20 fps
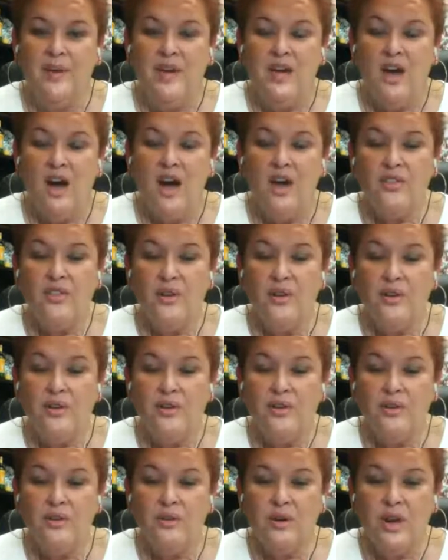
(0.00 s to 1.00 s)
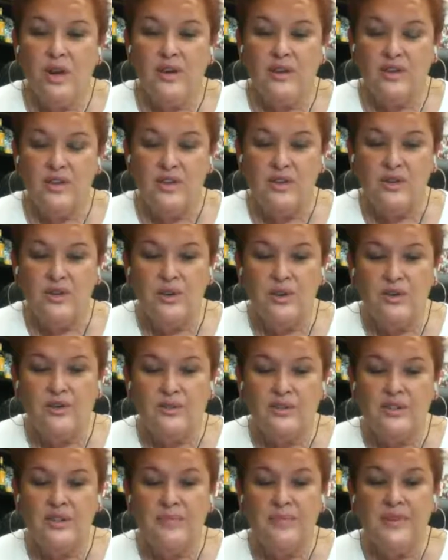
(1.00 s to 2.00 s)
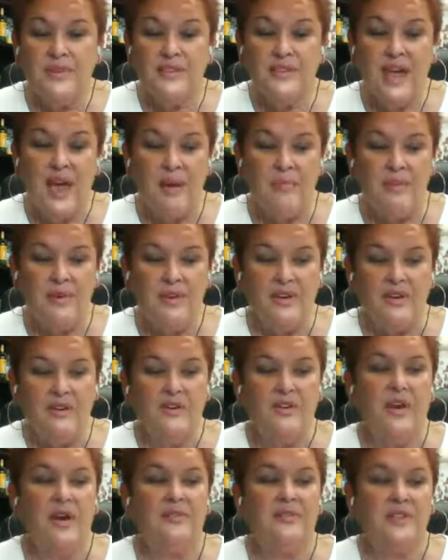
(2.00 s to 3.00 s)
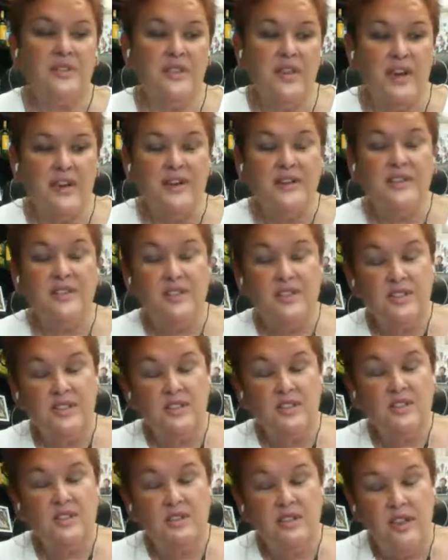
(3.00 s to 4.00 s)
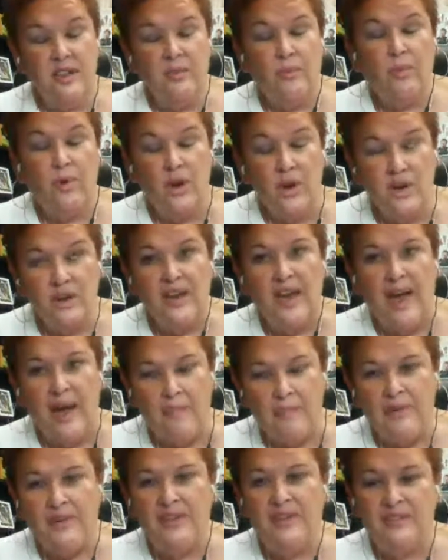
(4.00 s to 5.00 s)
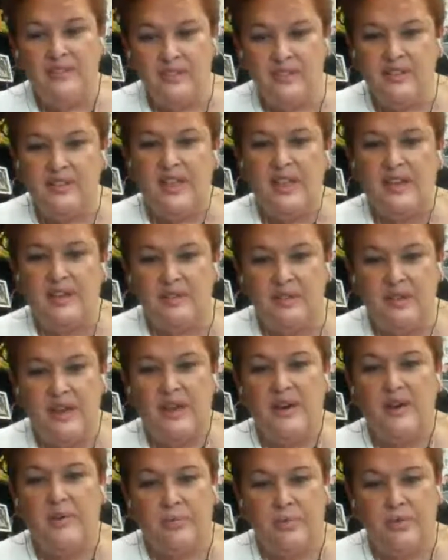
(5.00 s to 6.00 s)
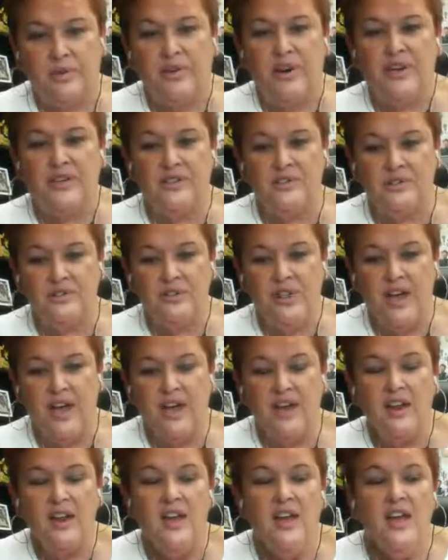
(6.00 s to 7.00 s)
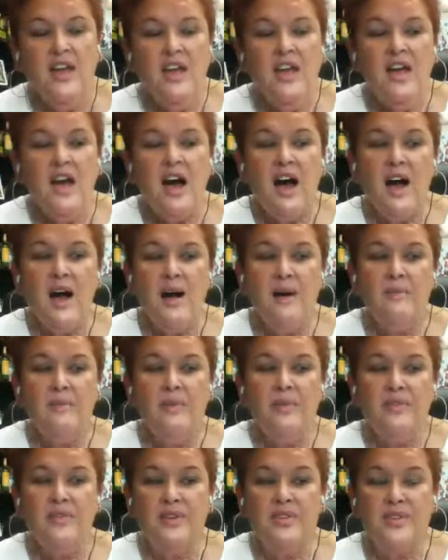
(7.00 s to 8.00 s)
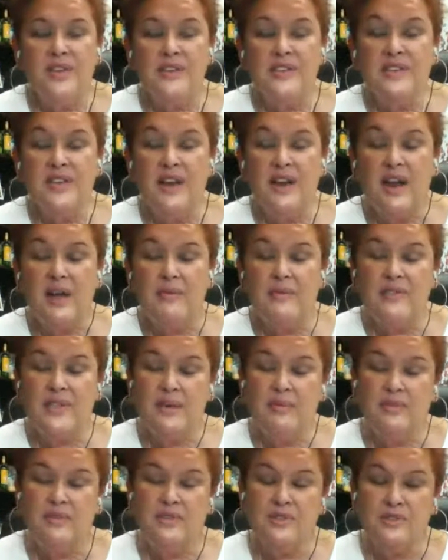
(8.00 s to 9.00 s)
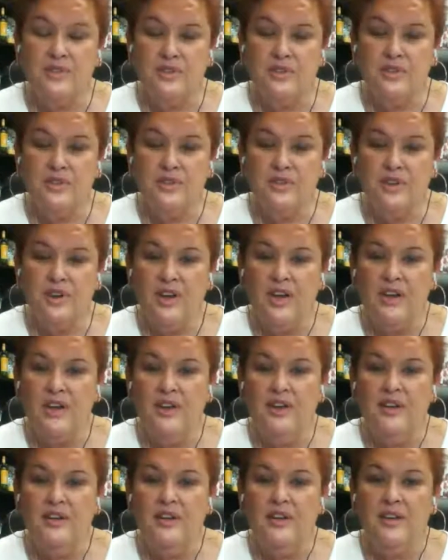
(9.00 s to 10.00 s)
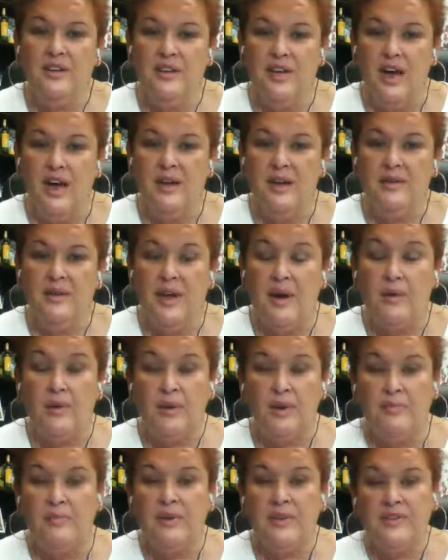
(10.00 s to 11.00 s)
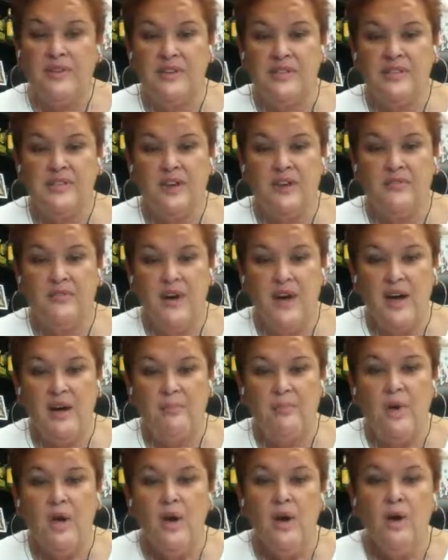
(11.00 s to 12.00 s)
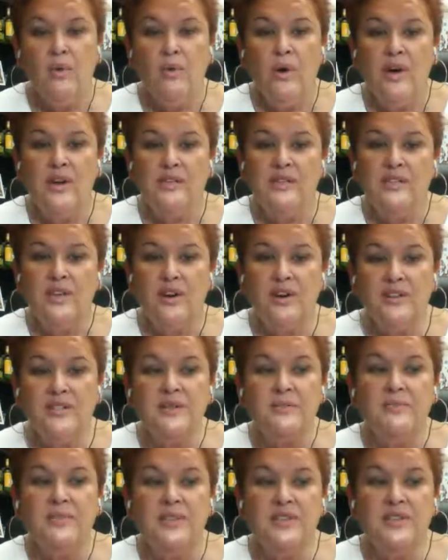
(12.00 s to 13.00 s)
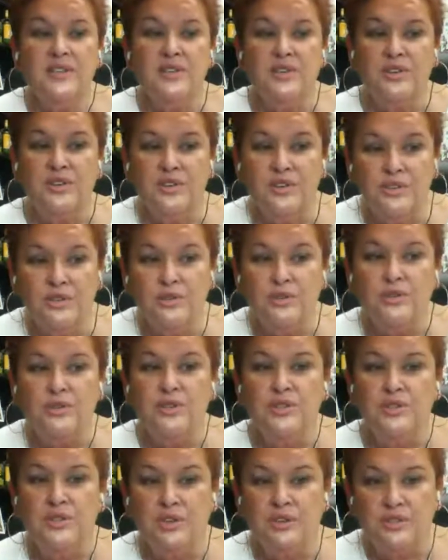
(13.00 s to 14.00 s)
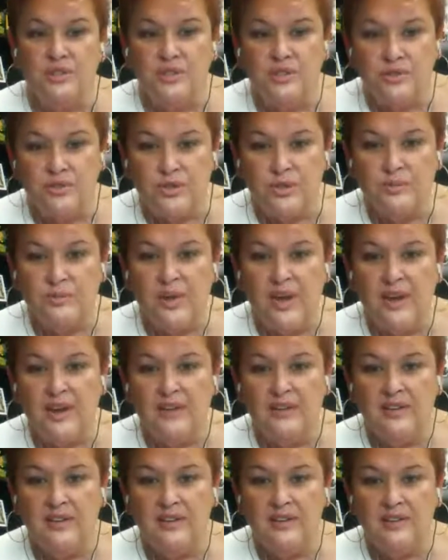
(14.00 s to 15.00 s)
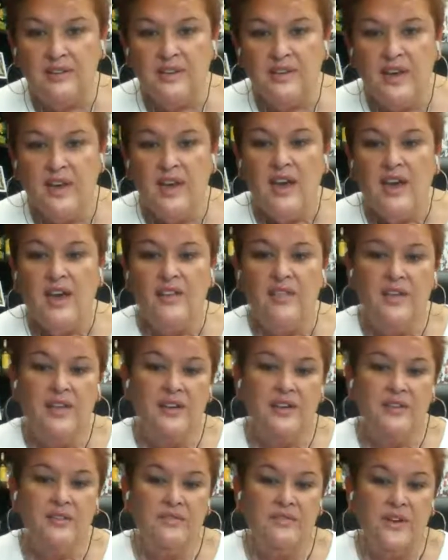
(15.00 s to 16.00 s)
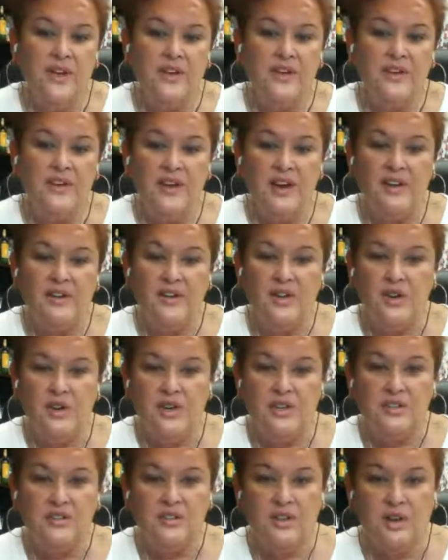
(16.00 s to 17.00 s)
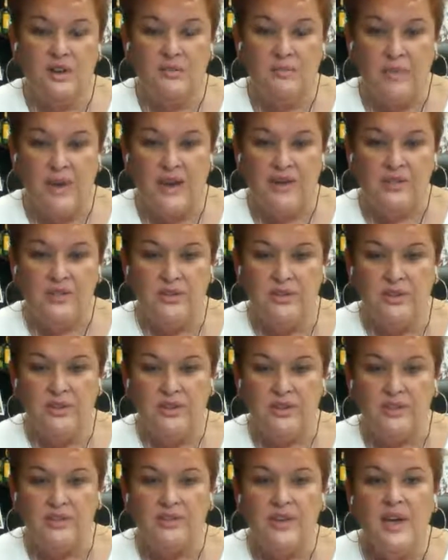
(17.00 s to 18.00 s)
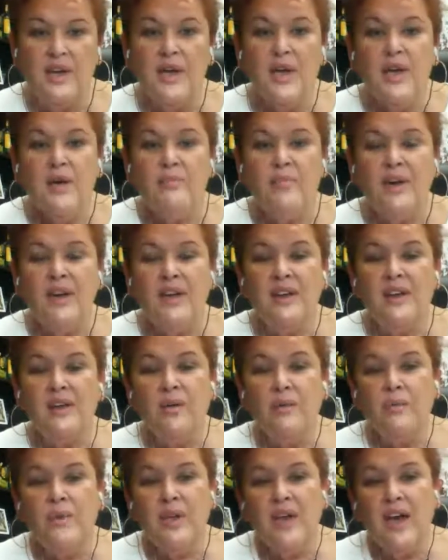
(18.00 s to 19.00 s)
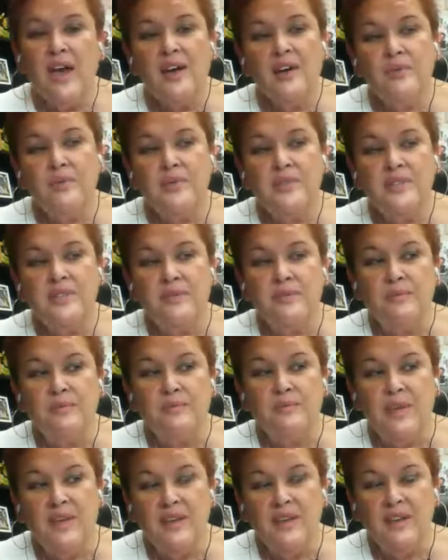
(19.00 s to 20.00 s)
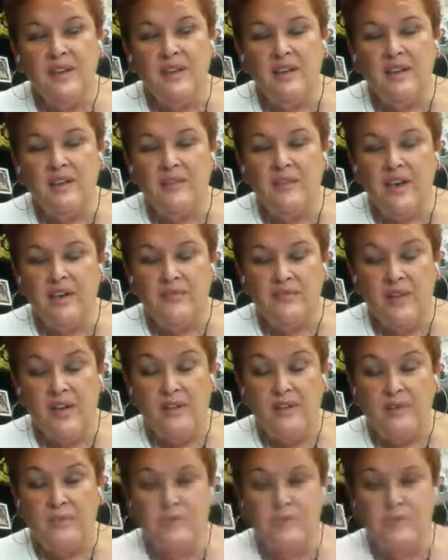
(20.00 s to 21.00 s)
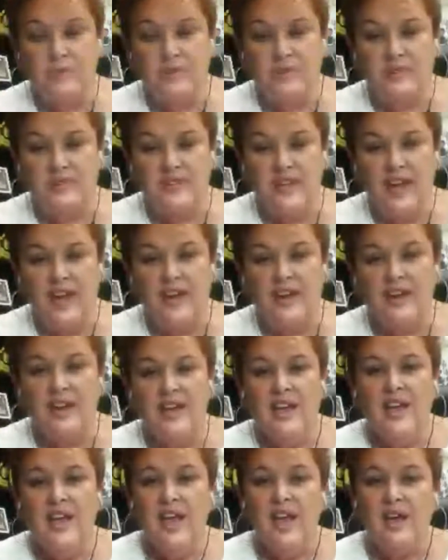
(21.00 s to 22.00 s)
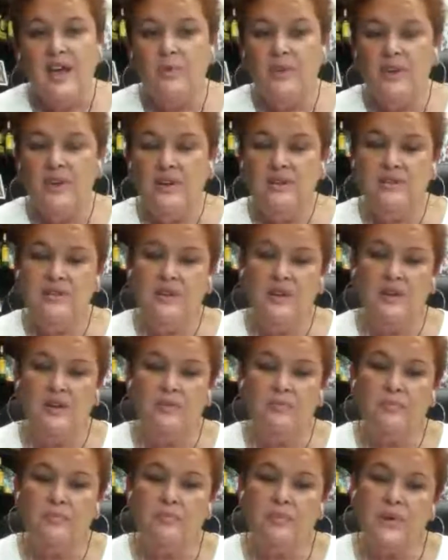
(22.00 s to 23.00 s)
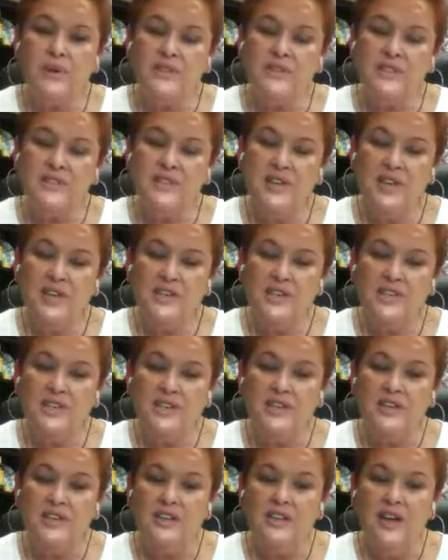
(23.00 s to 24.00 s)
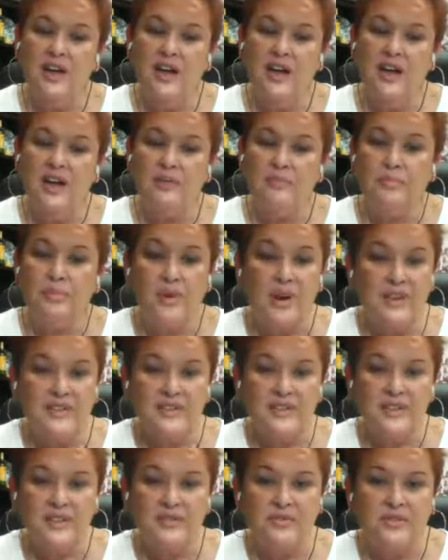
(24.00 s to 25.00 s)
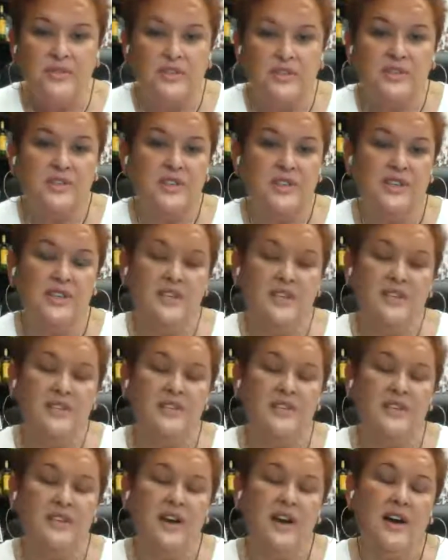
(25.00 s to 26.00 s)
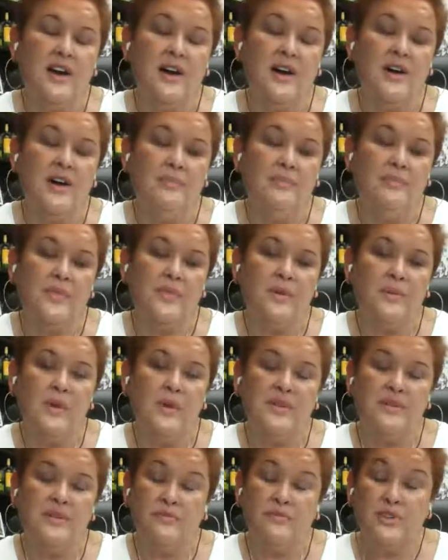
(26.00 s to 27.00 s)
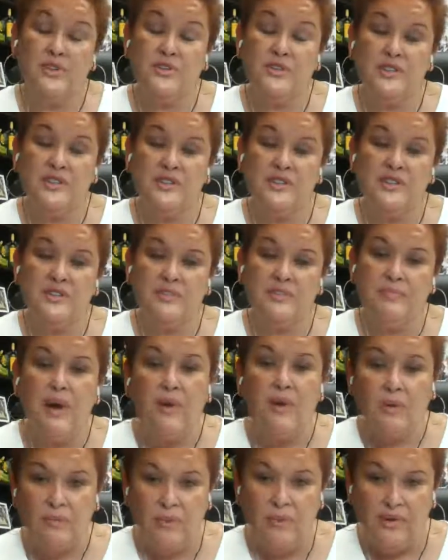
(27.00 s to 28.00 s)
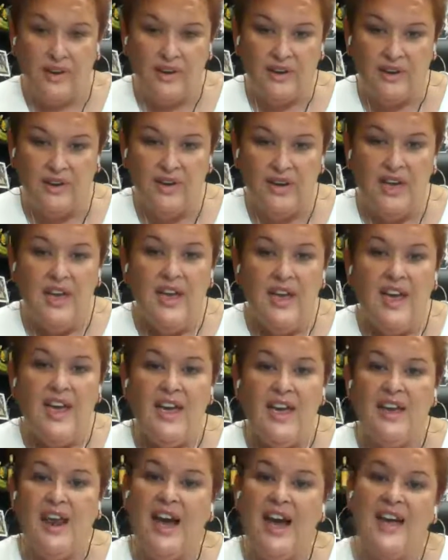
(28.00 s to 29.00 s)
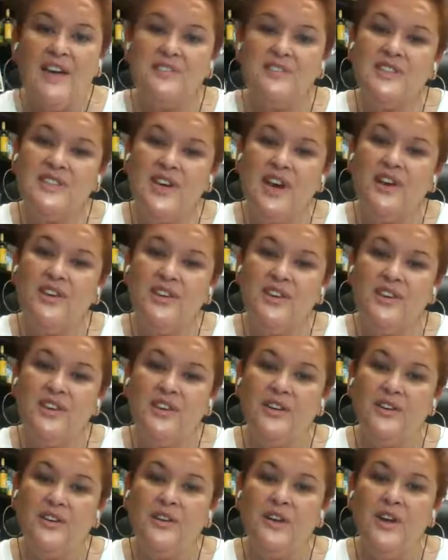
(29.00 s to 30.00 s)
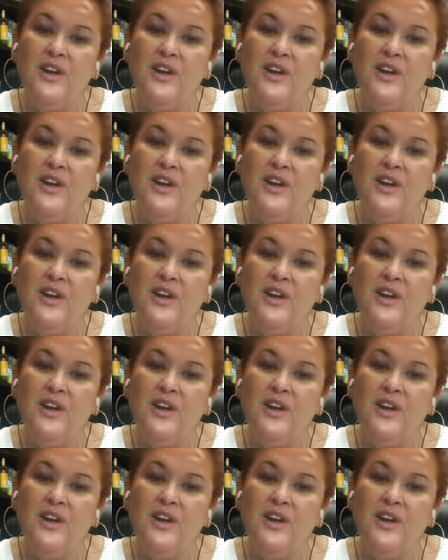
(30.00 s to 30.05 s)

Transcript: although, you know, some things happen and you have to kind of let work happen and kind of progress through that, the things that I was able to learn, and now we're going to pick that stuff up, was here are some things that you can do to start to streamline this, and then Fallon and I are going to start back doing these. But we had a recent meeting that Fallon was with us at, and we had done a presentation on Prezi versus PowerPoint. And I have to tell you,